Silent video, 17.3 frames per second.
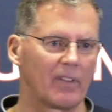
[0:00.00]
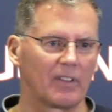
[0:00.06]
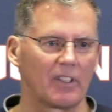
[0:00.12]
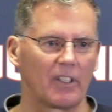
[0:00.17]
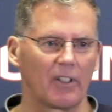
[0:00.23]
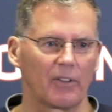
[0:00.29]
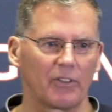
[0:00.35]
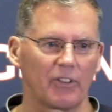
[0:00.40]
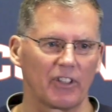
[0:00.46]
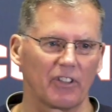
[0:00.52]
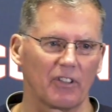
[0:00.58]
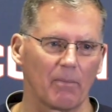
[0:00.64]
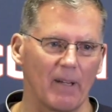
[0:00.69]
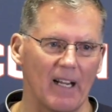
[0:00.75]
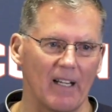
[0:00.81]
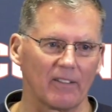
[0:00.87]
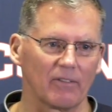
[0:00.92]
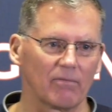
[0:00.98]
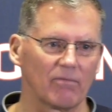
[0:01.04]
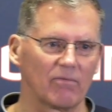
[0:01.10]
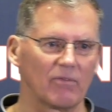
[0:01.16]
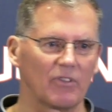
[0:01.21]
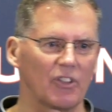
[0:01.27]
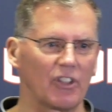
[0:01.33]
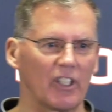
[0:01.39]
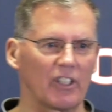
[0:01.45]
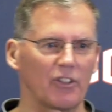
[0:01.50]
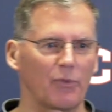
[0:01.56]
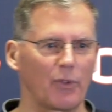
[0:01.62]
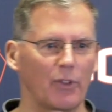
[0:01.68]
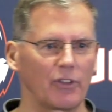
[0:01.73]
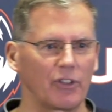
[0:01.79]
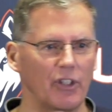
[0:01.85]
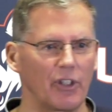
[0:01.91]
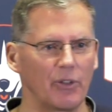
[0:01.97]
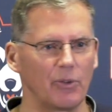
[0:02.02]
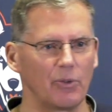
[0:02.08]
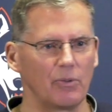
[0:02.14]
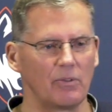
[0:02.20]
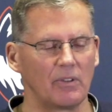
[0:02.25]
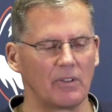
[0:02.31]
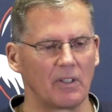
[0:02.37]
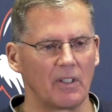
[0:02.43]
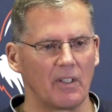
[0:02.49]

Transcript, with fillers: you know, just about 6'2",